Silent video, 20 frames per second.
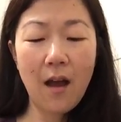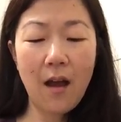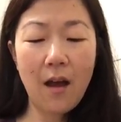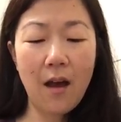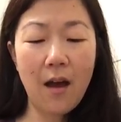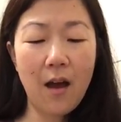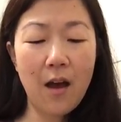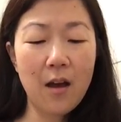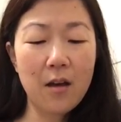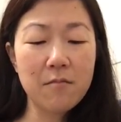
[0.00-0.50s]

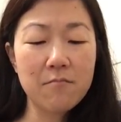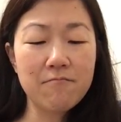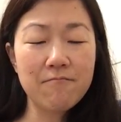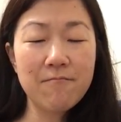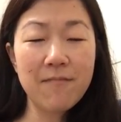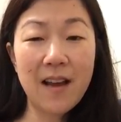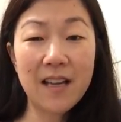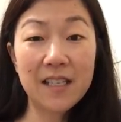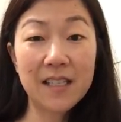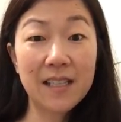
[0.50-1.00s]

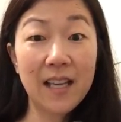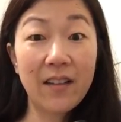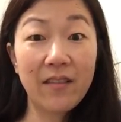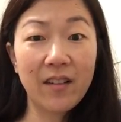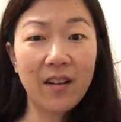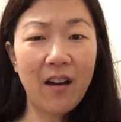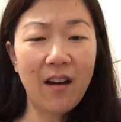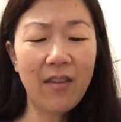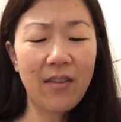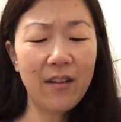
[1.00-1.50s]
Um, I just
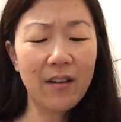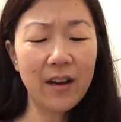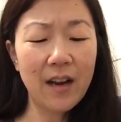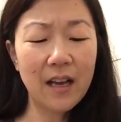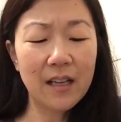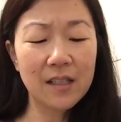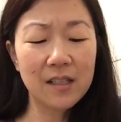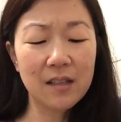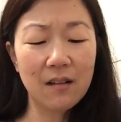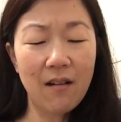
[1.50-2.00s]
haven't gotten there
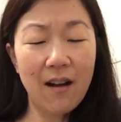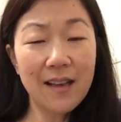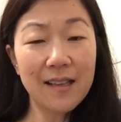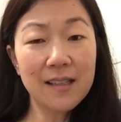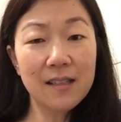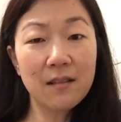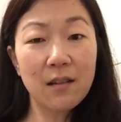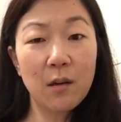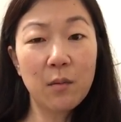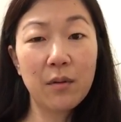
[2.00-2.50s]
yet. So I
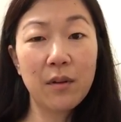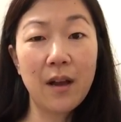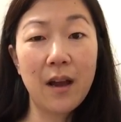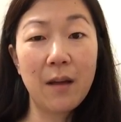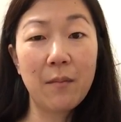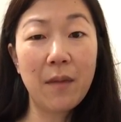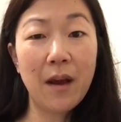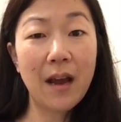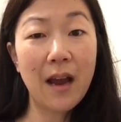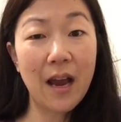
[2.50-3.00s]
still
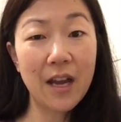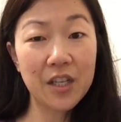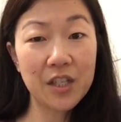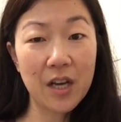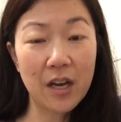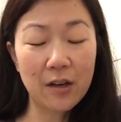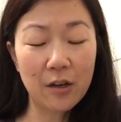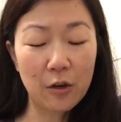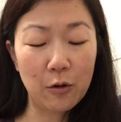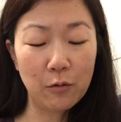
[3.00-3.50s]
apply my
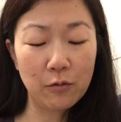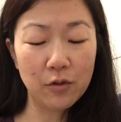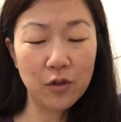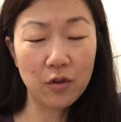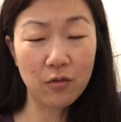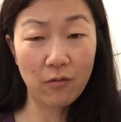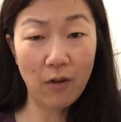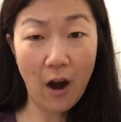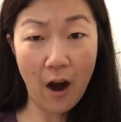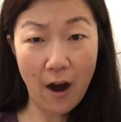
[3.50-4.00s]
eyeshadow
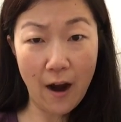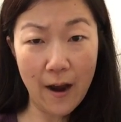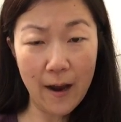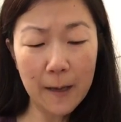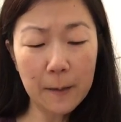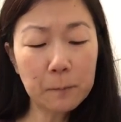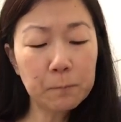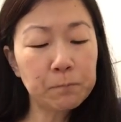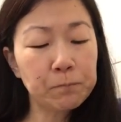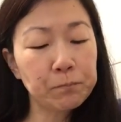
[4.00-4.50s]

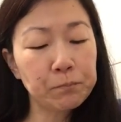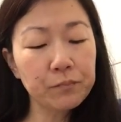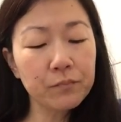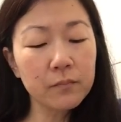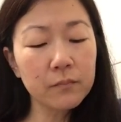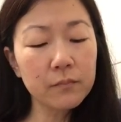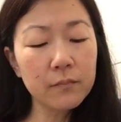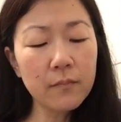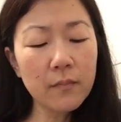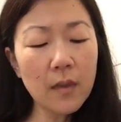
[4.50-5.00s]
dry
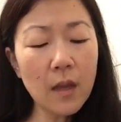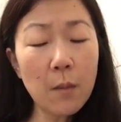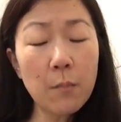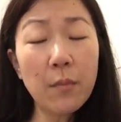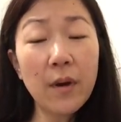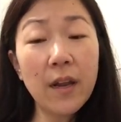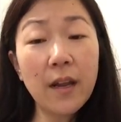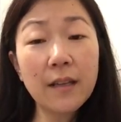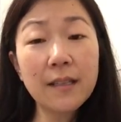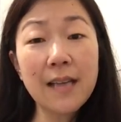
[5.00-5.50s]

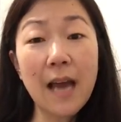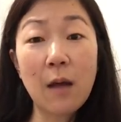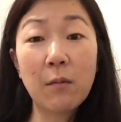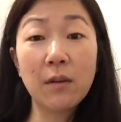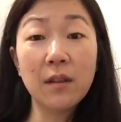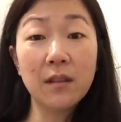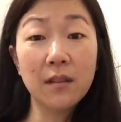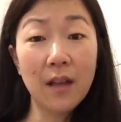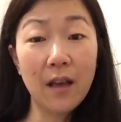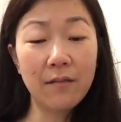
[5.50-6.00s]
but I
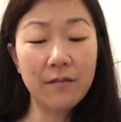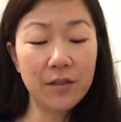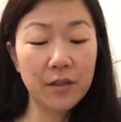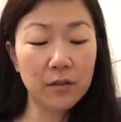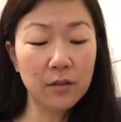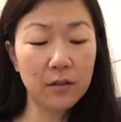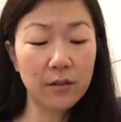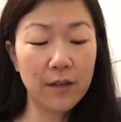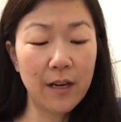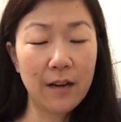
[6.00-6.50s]
would love to
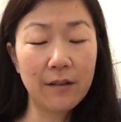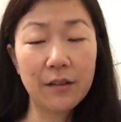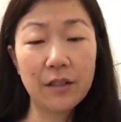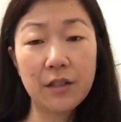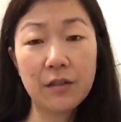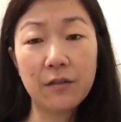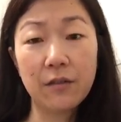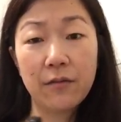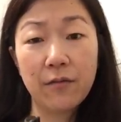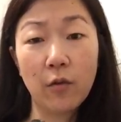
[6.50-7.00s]
learn how to
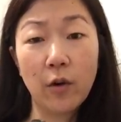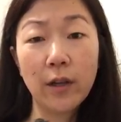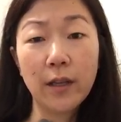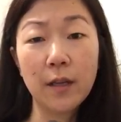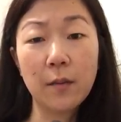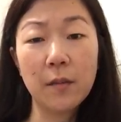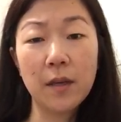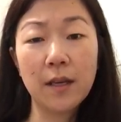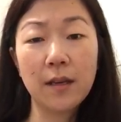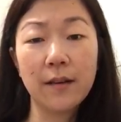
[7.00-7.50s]
do the
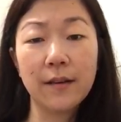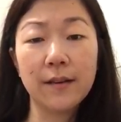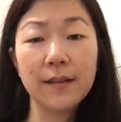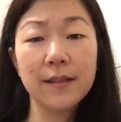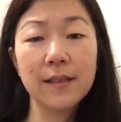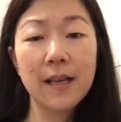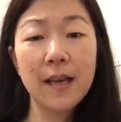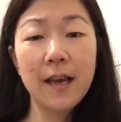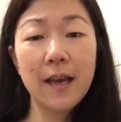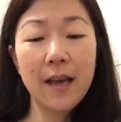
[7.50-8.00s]
foiling
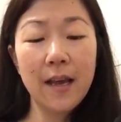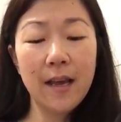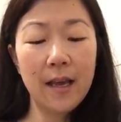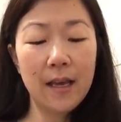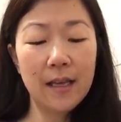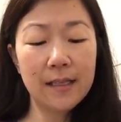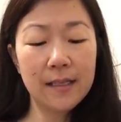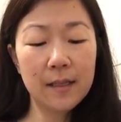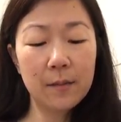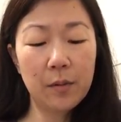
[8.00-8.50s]
because
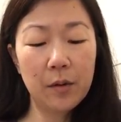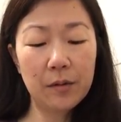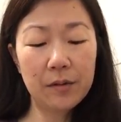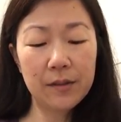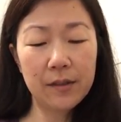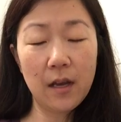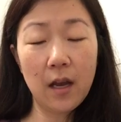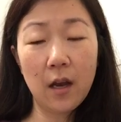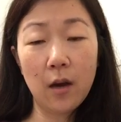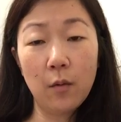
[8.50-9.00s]
it's
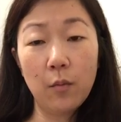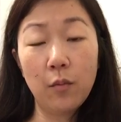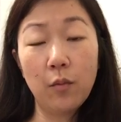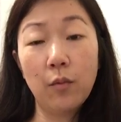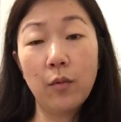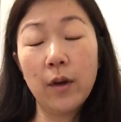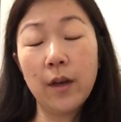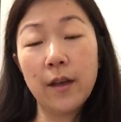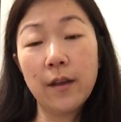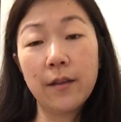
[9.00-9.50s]
supposed to help
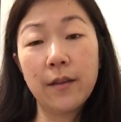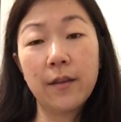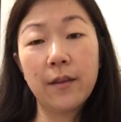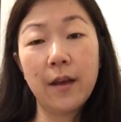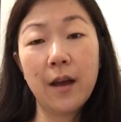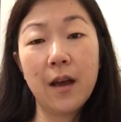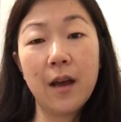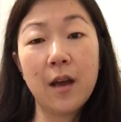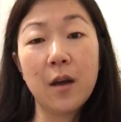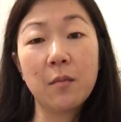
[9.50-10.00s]
with
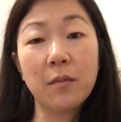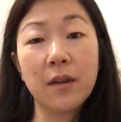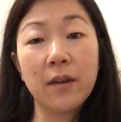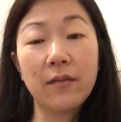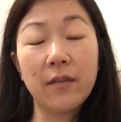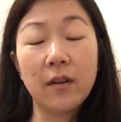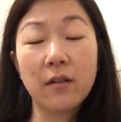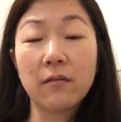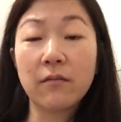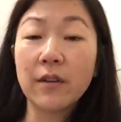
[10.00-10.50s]
um,
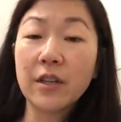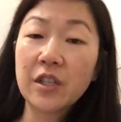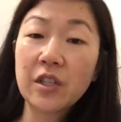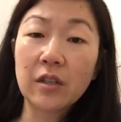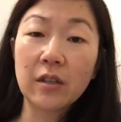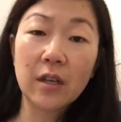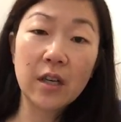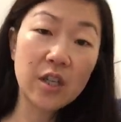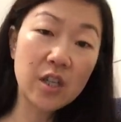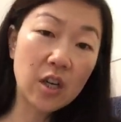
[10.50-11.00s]
give it a
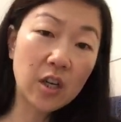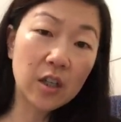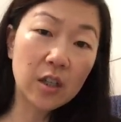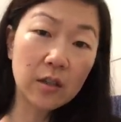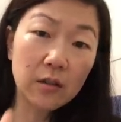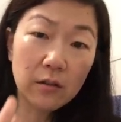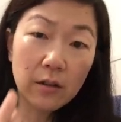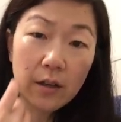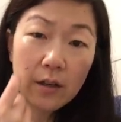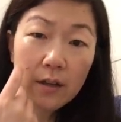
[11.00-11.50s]
richer and
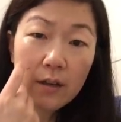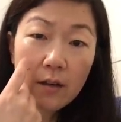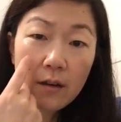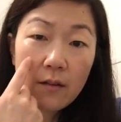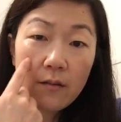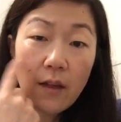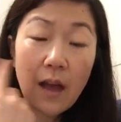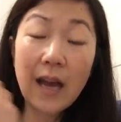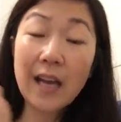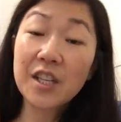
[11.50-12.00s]
darker look
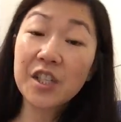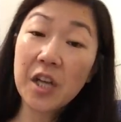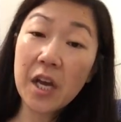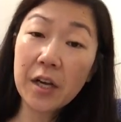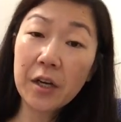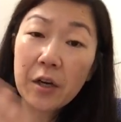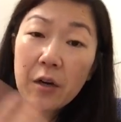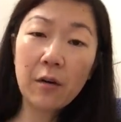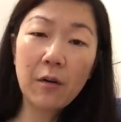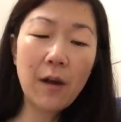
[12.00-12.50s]
of the
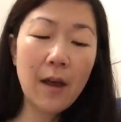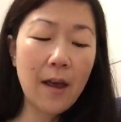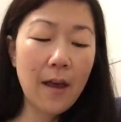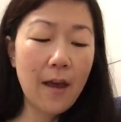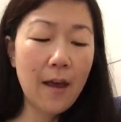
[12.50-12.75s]
eyeshadow.